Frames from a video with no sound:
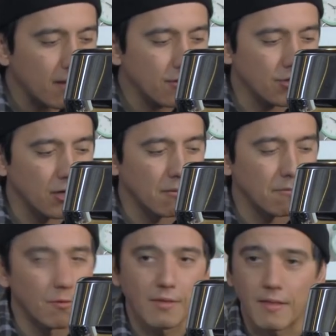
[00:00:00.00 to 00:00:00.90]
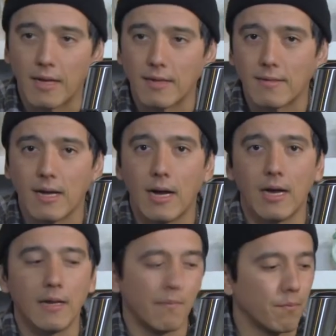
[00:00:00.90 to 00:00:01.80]
So we'll set that
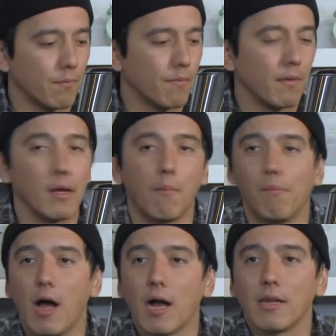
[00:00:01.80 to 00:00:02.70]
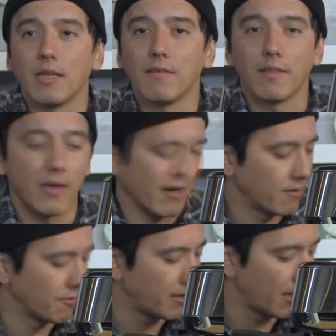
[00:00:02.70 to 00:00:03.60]
aside. I'm not gonna leave it there because it'll